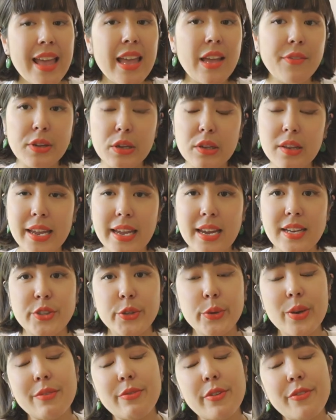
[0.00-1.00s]
If you like, I
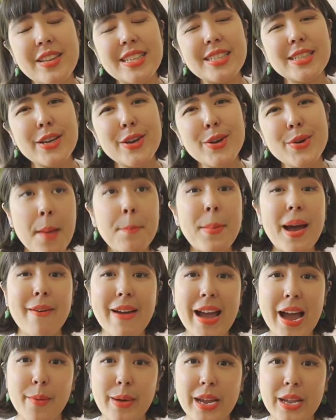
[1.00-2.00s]
do have a video
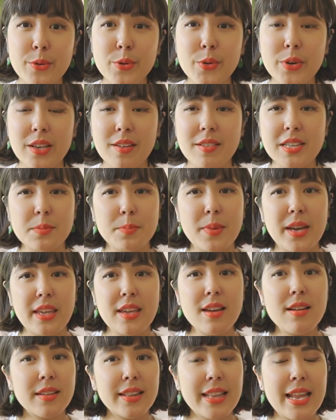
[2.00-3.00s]
about how I organize my
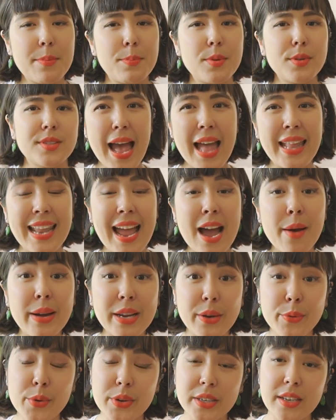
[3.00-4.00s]
yarn labels and how
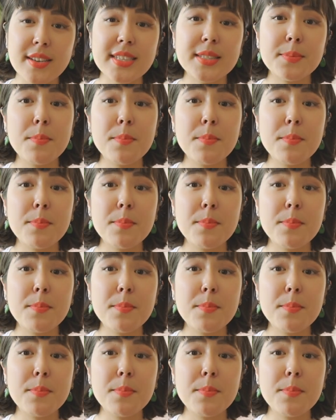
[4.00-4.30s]
I organize